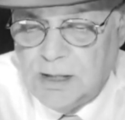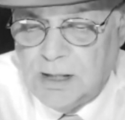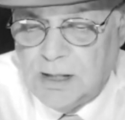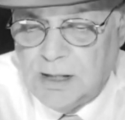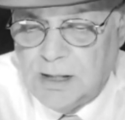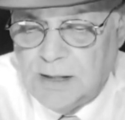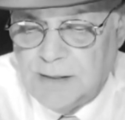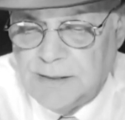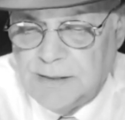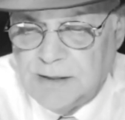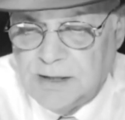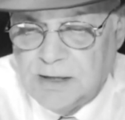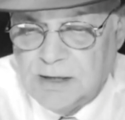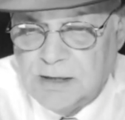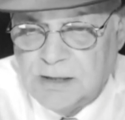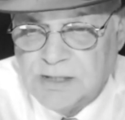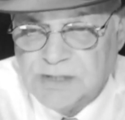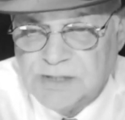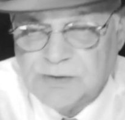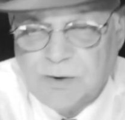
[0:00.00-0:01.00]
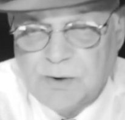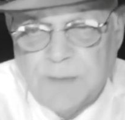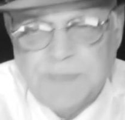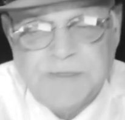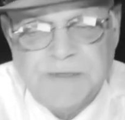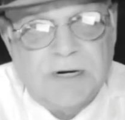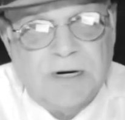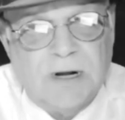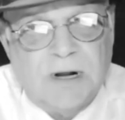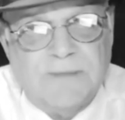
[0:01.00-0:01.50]
the
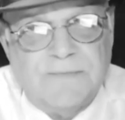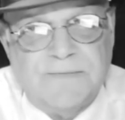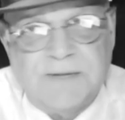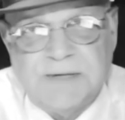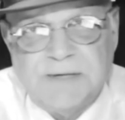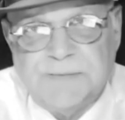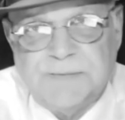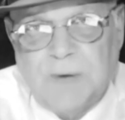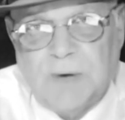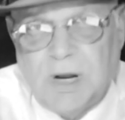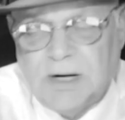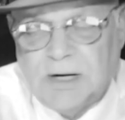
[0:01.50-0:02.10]
description of this